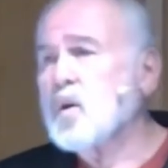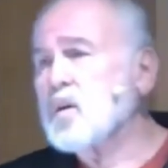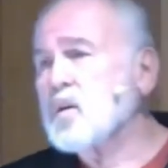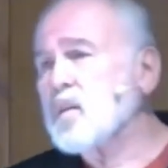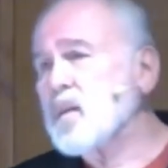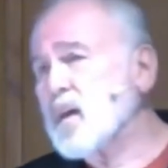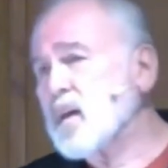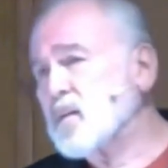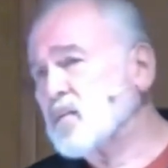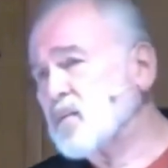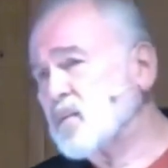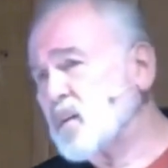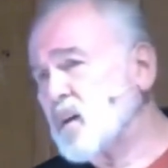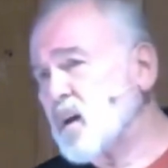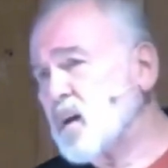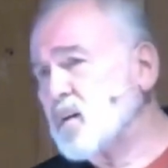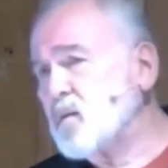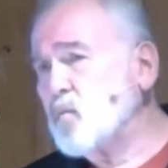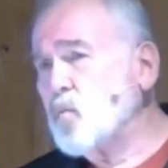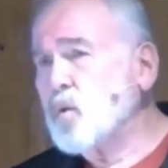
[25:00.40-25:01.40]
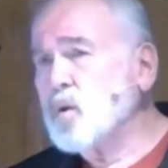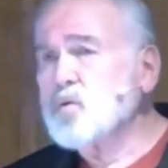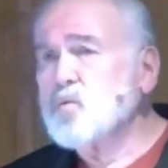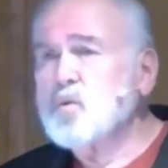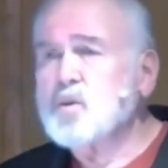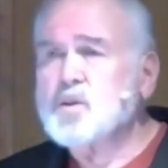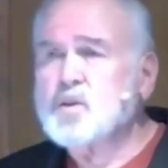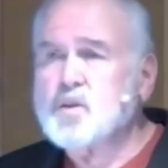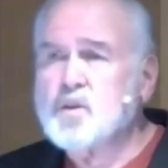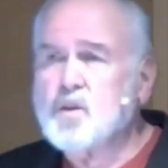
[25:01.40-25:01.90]
of that side, and what
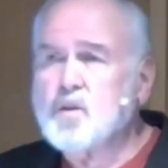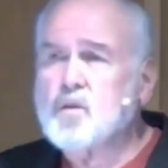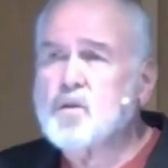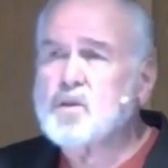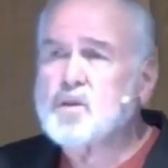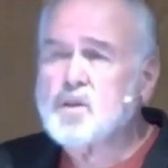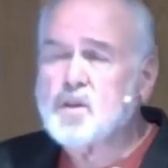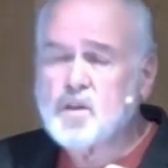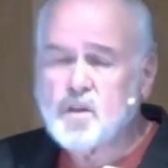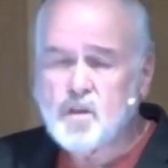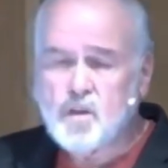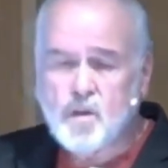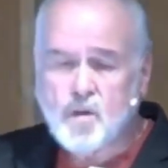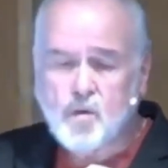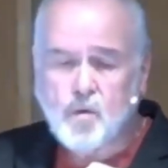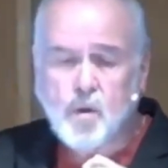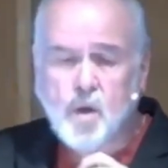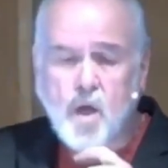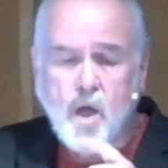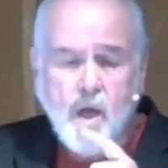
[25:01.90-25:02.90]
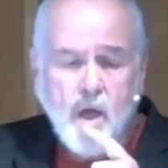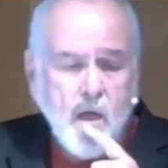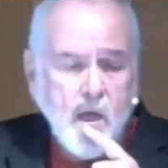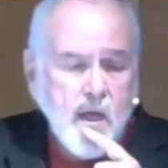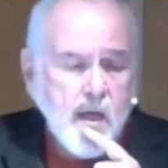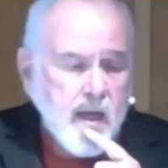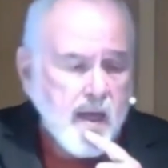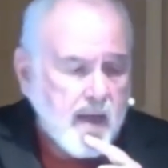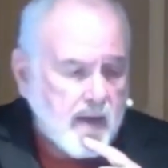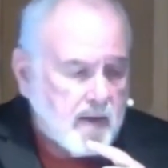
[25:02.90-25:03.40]
we should do and shouldn't do,
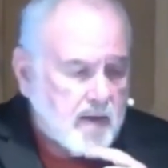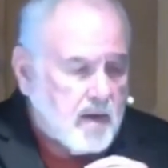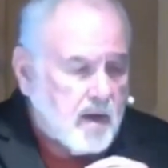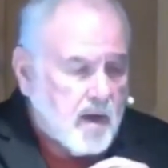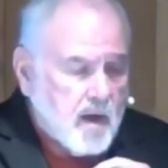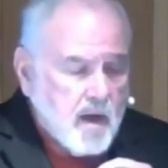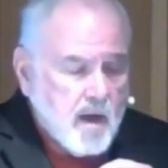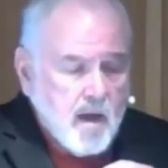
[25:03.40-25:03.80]
and